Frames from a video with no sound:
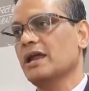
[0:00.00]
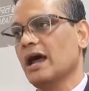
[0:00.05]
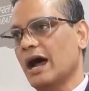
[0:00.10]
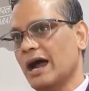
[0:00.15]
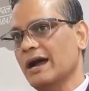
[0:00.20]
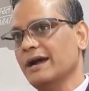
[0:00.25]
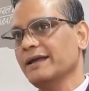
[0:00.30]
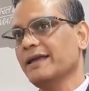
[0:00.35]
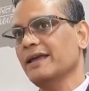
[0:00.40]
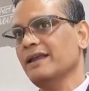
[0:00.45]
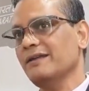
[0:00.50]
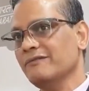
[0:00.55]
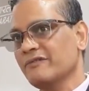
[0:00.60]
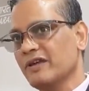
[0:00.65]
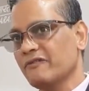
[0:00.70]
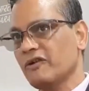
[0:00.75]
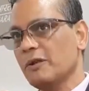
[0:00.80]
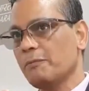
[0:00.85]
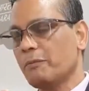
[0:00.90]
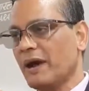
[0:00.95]
In hard kill,
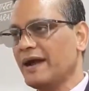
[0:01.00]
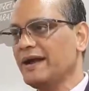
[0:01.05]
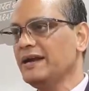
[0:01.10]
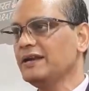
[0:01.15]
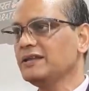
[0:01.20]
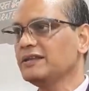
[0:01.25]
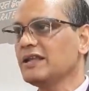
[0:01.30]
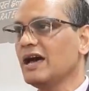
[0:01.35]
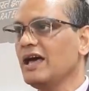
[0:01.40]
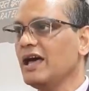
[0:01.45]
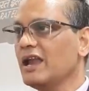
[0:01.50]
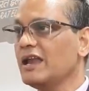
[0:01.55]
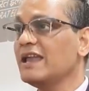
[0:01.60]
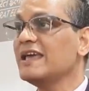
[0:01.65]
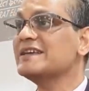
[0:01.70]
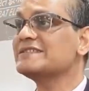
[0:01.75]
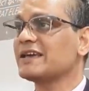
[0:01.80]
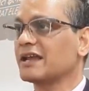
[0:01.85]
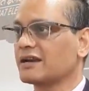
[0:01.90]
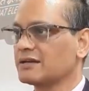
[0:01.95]
we will point the
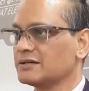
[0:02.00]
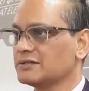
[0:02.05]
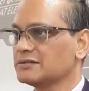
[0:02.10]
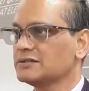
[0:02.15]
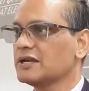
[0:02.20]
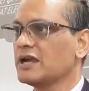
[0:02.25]
laser,